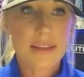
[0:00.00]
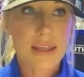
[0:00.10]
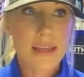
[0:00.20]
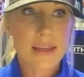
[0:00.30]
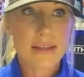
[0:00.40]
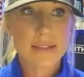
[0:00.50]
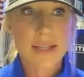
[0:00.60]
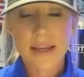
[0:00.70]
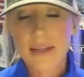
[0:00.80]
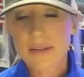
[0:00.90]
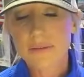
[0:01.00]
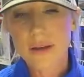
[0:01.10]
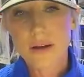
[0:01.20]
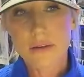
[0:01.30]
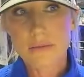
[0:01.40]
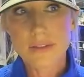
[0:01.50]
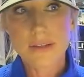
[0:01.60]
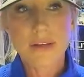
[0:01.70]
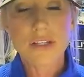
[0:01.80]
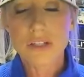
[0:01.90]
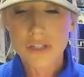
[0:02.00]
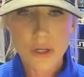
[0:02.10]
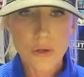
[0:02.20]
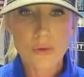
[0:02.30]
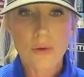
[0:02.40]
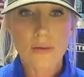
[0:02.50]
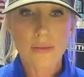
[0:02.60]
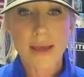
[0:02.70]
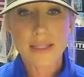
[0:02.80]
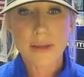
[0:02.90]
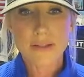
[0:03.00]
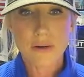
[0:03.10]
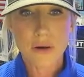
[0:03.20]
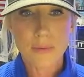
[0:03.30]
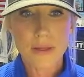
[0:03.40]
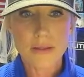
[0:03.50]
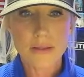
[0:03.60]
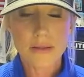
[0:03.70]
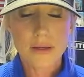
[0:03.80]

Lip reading: the second Division 2 of the Bassmaster Opens.